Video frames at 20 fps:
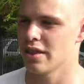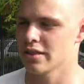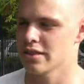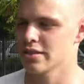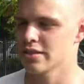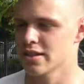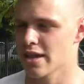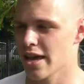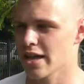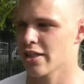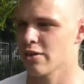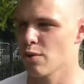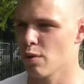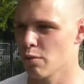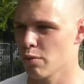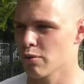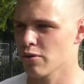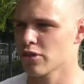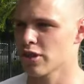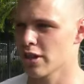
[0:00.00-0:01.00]
That's exactly what
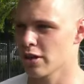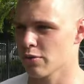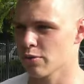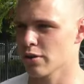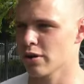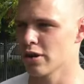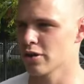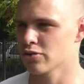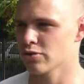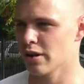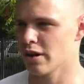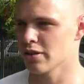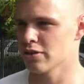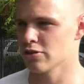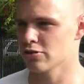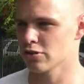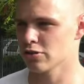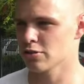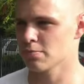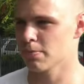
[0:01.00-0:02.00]
we're thinking. We're going to try and
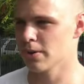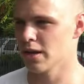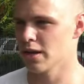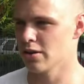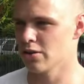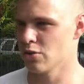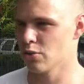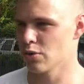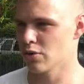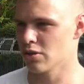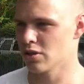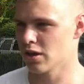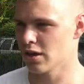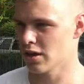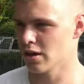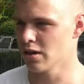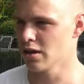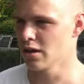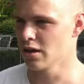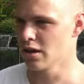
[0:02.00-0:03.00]
use our speed in order
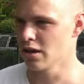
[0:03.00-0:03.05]
to